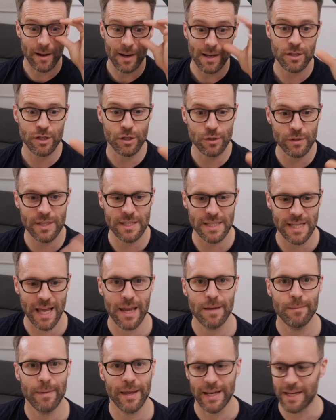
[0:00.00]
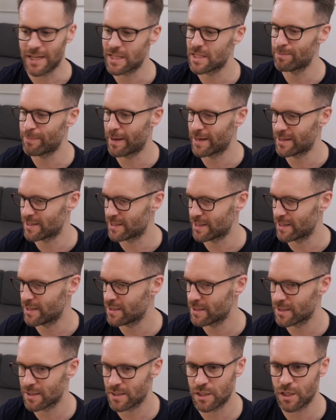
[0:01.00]
let's do the same in
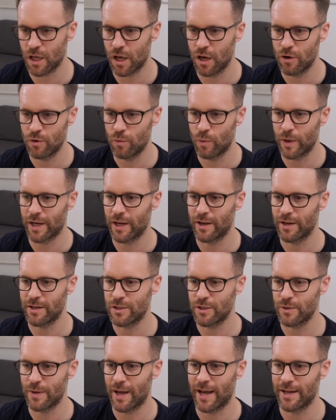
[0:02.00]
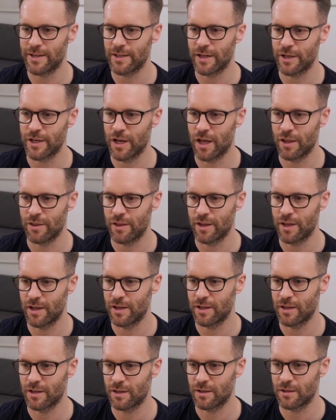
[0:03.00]
expenses. So we're going to add another
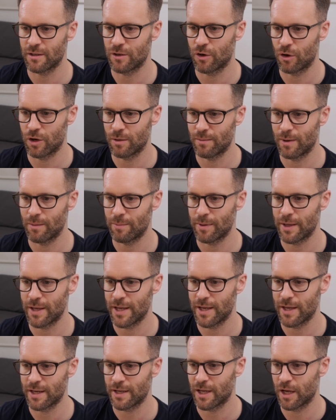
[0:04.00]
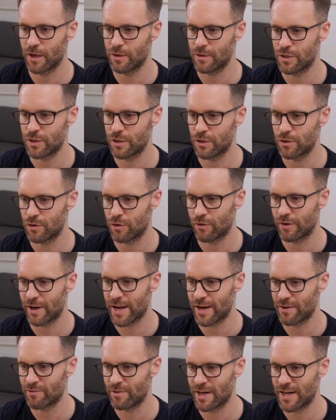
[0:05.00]
column up here, go to
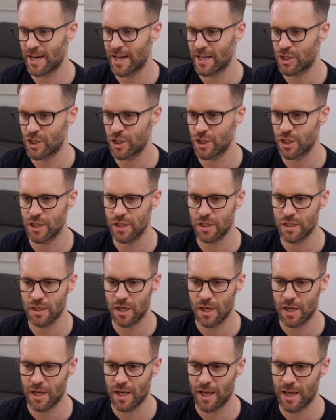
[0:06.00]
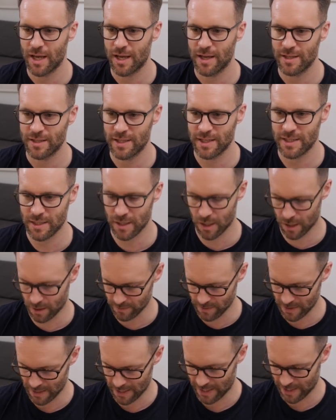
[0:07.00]
create a relation. This time
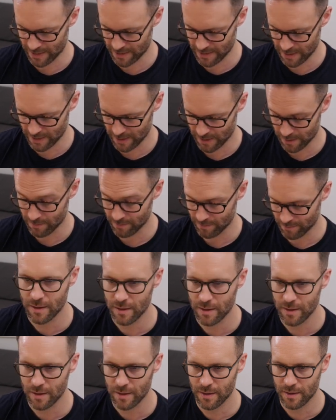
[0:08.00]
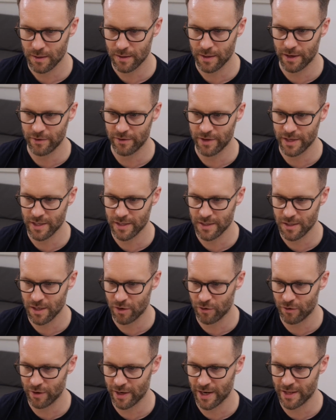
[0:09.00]
select, there it is,
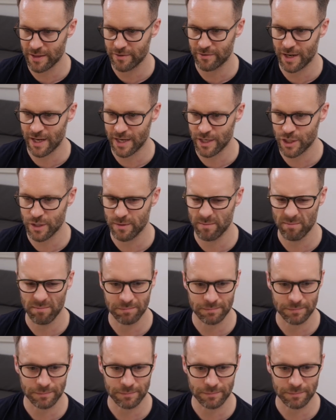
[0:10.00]
create the relation,